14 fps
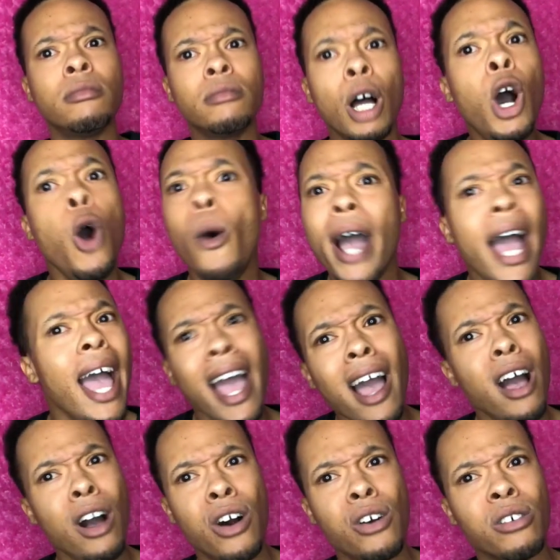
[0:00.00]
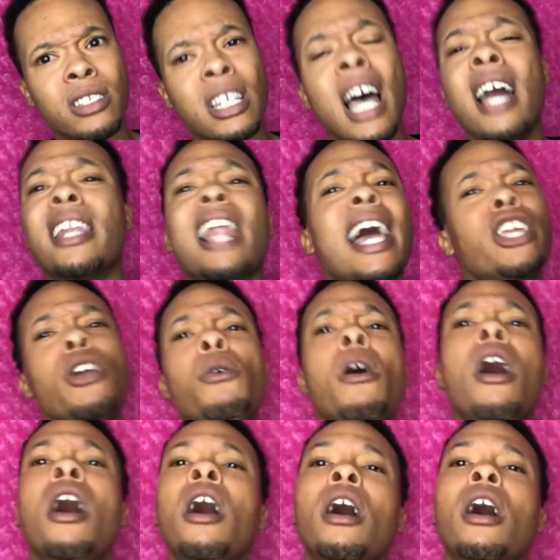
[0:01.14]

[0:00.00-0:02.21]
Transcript: Who else? Like, you...